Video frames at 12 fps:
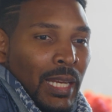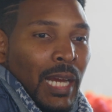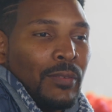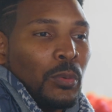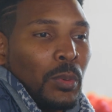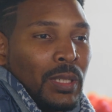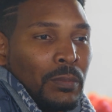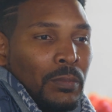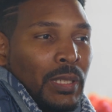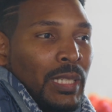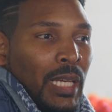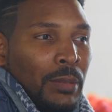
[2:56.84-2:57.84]
and everyone
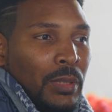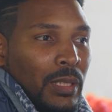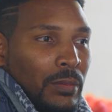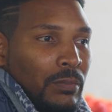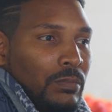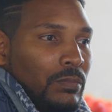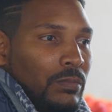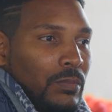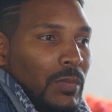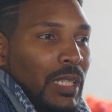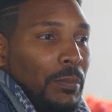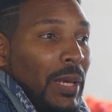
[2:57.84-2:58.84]
being able to
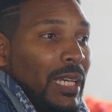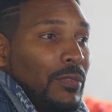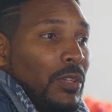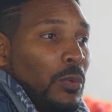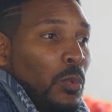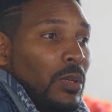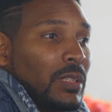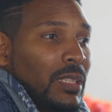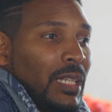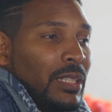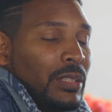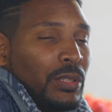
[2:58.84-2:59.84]
get paid for the work that
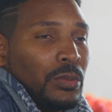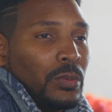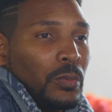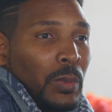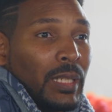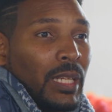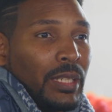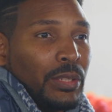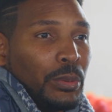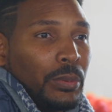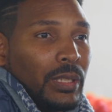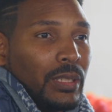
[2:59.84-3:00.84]
they do when they
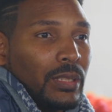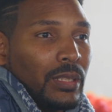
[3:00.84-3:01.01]
do it.